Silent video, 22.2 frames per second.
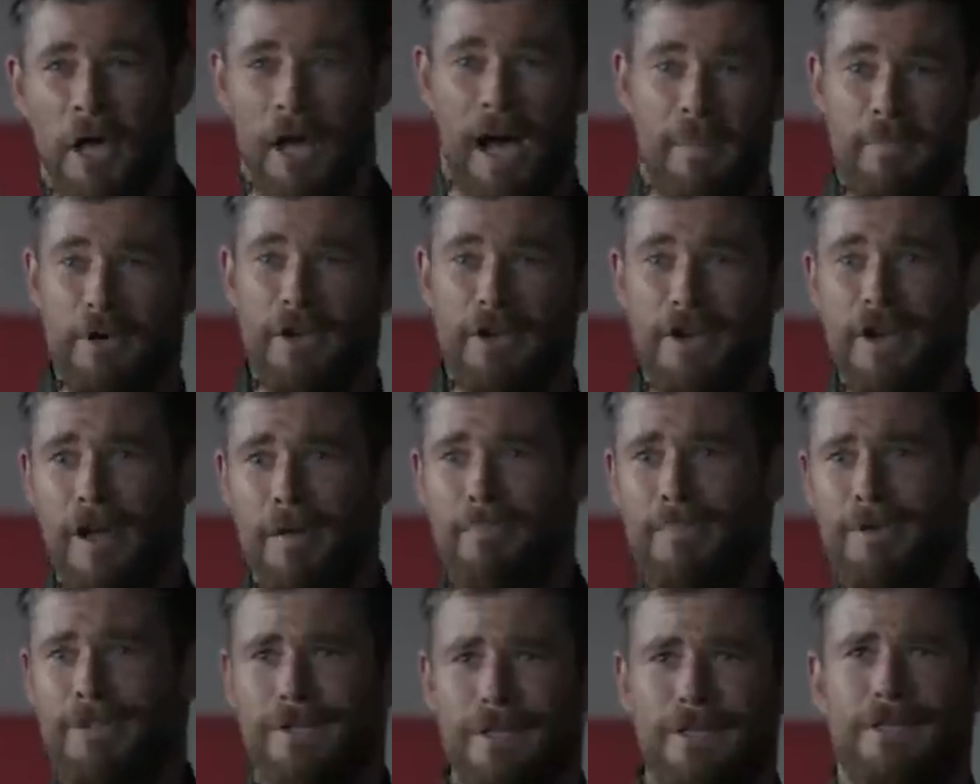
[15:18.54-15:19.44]
I'm into
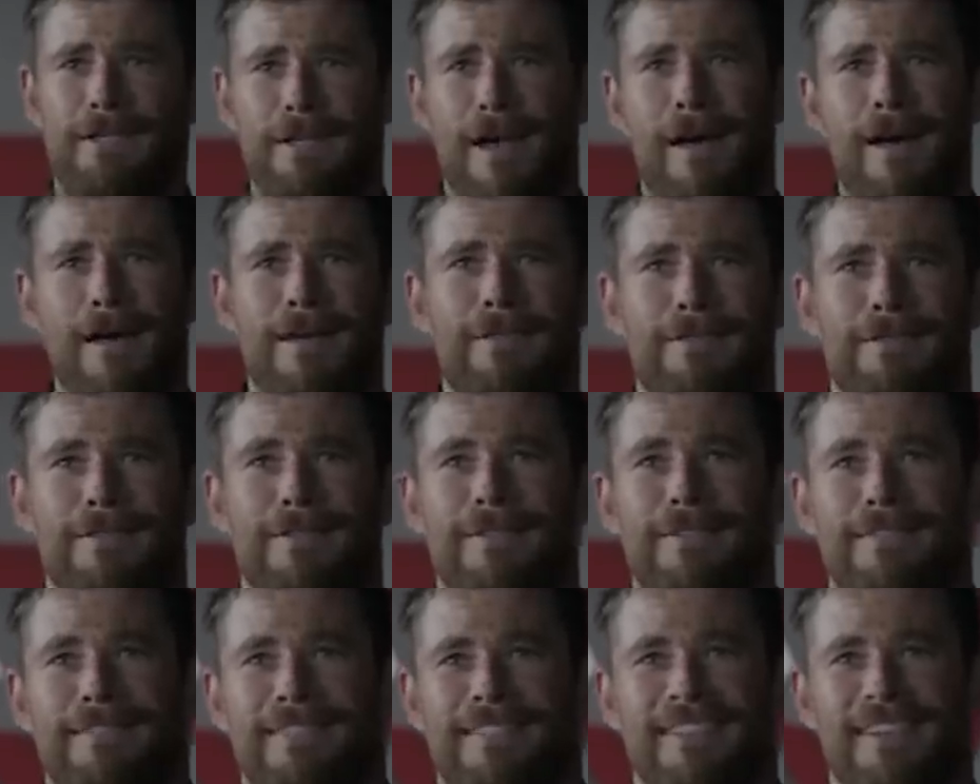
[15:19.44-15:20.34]
numbers and science and
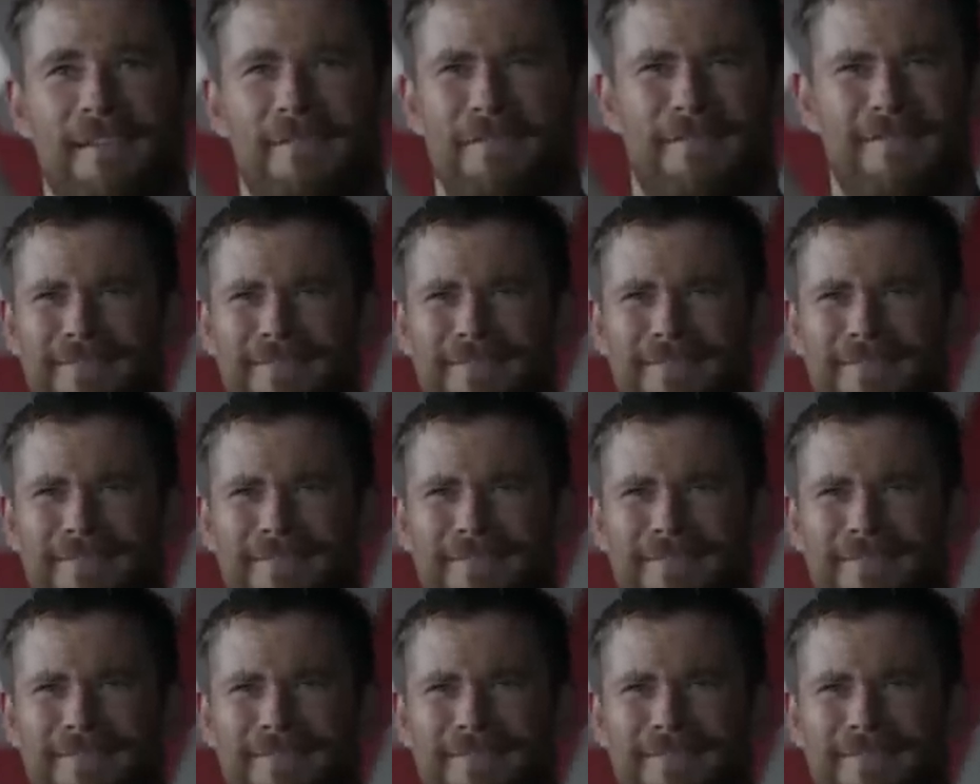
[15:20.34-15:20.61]
stuff.